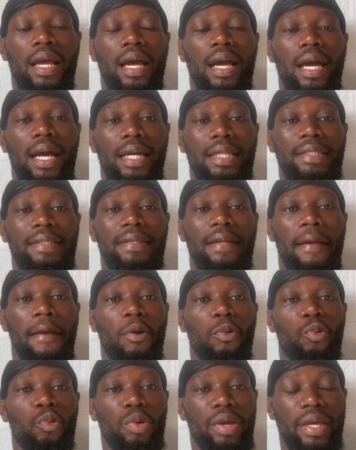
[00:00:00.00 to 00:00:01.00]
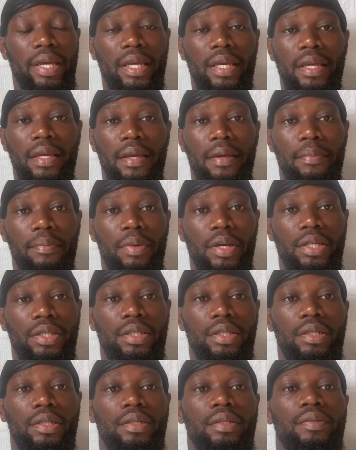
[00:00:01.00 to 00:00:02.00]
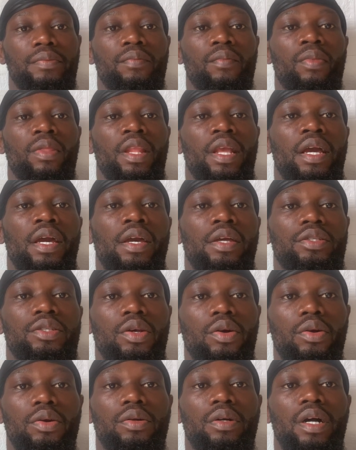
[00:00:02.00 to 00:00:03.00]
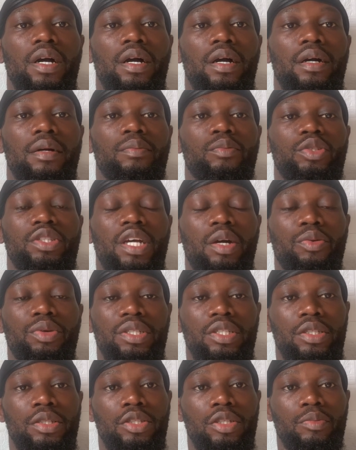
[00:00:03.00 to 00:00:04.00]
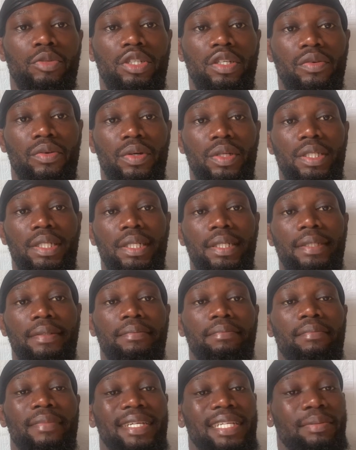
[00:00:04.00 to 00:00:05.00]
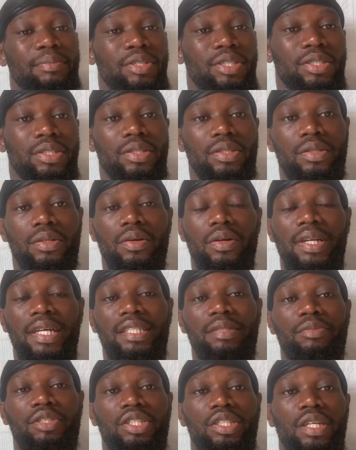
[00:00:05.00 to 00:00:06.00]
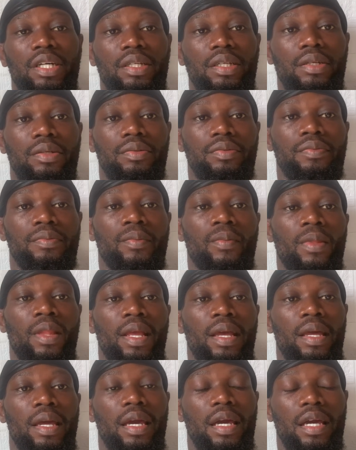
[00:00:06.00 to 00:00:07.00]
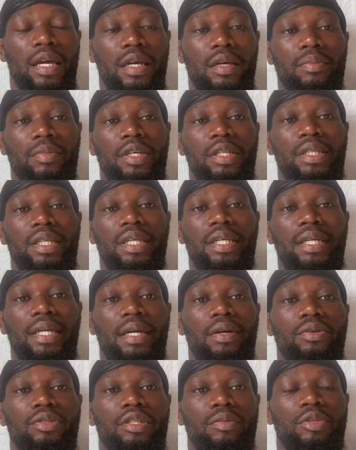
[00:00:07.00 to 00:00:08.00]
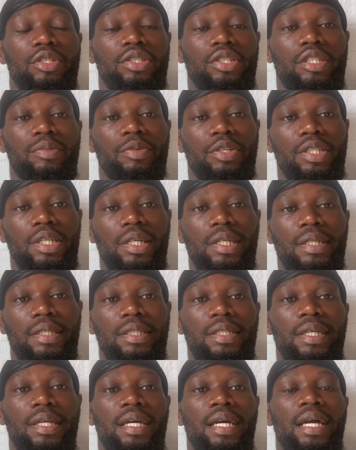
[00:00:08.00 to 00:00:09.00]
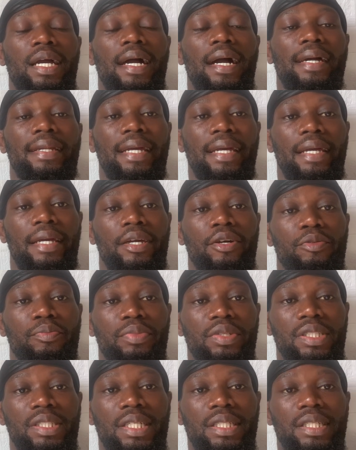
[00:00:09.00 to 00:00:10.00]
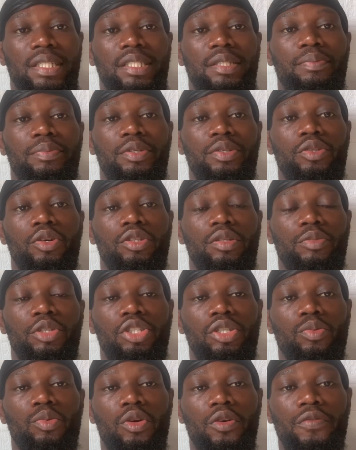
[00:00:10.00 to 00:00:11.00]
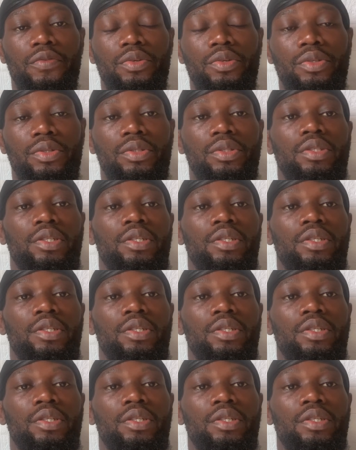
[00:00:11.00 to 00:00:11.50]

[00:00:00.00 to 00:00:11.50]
and way better. So, without wasting too much of our time, my name is Midjourney. I'm an AI automation specialist, and I help businesses build automation workflows